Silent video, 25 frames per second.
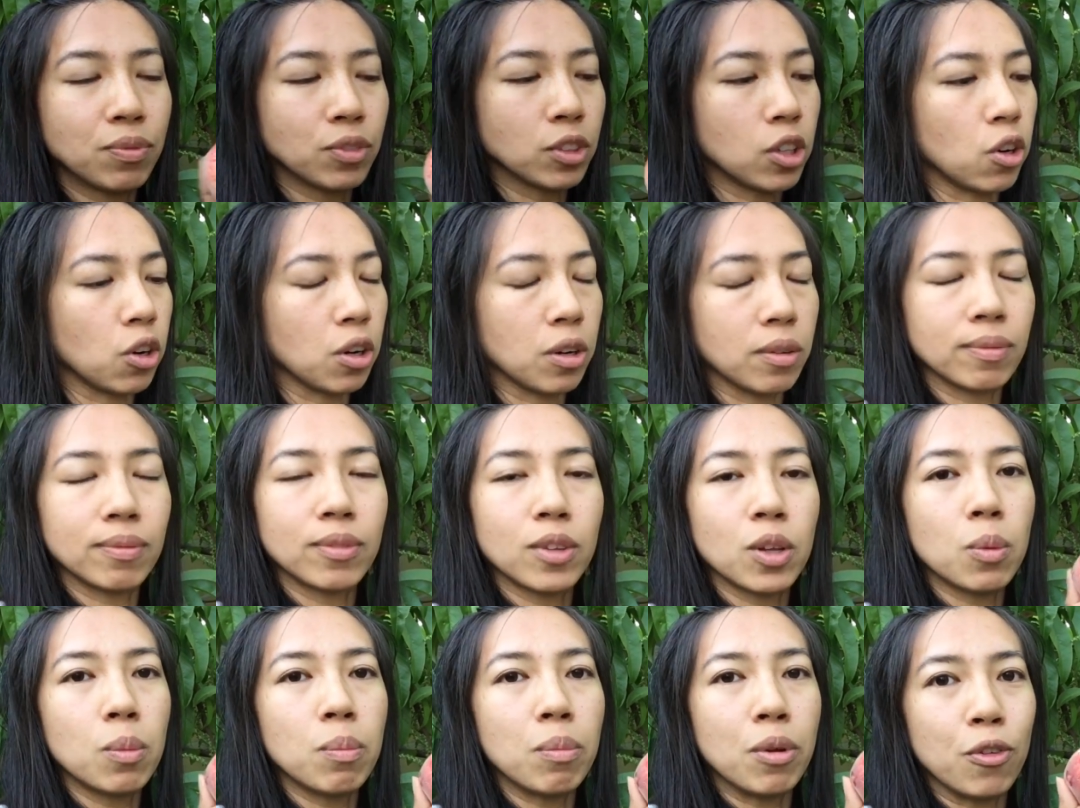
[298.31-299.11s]
or
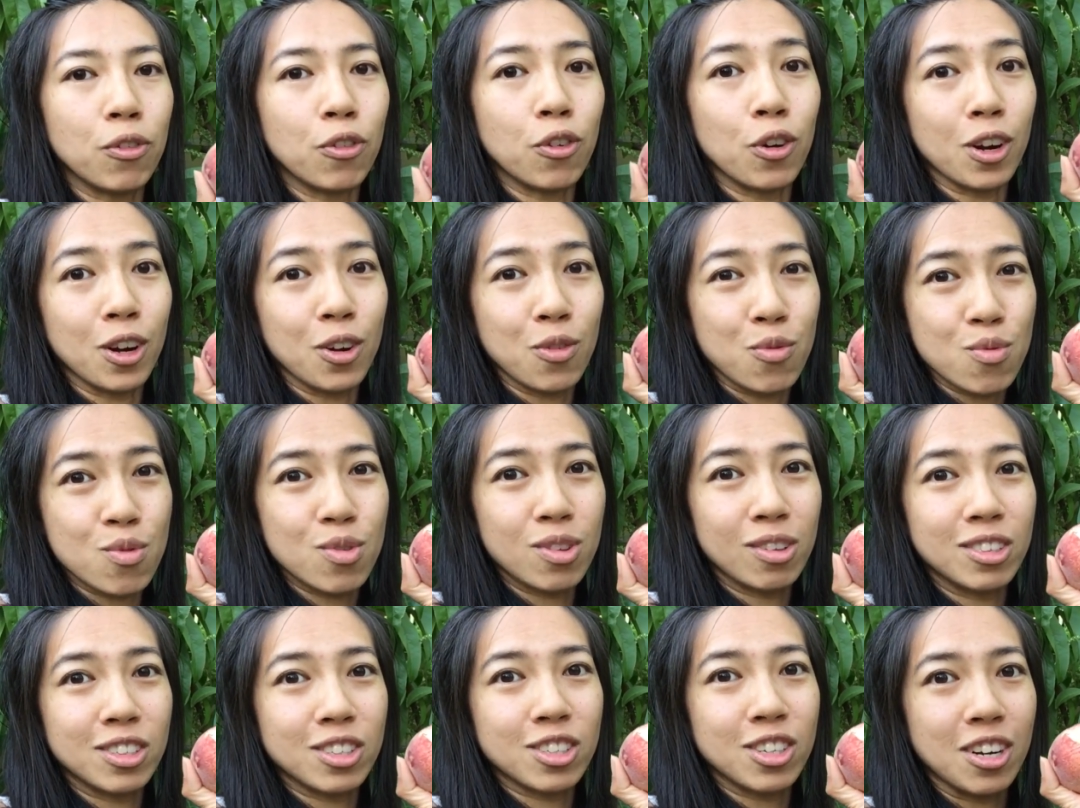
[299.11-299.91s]
before it
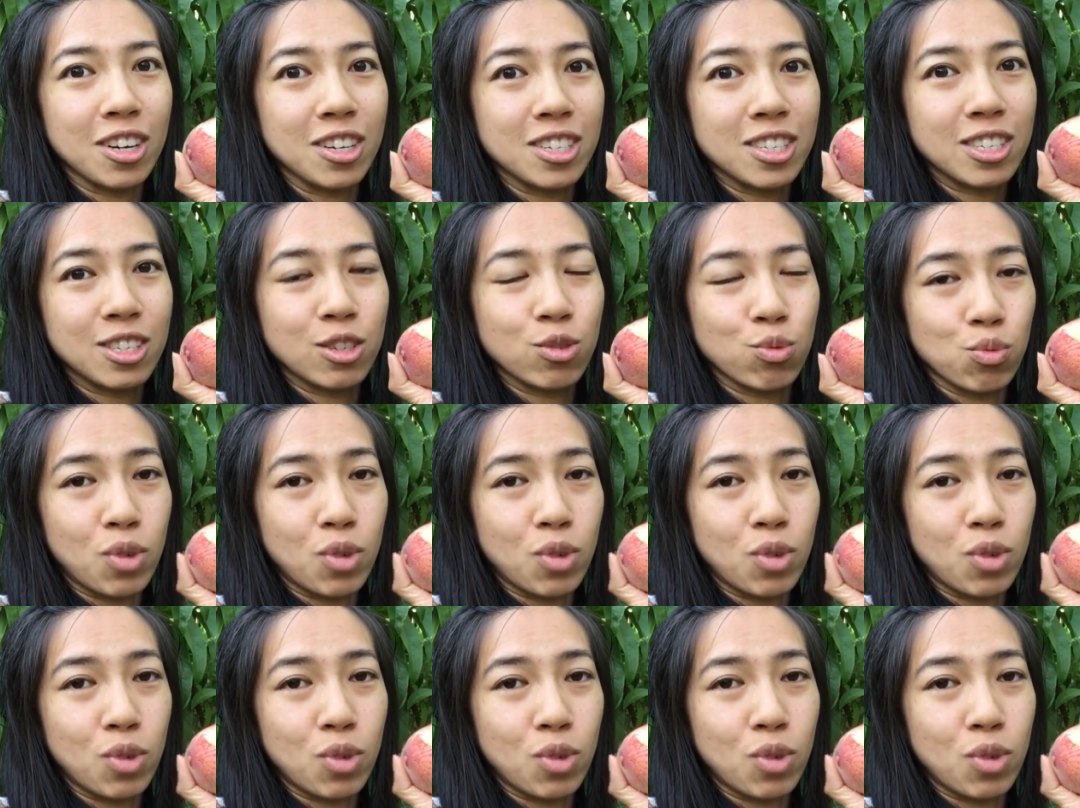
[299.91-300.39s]
starts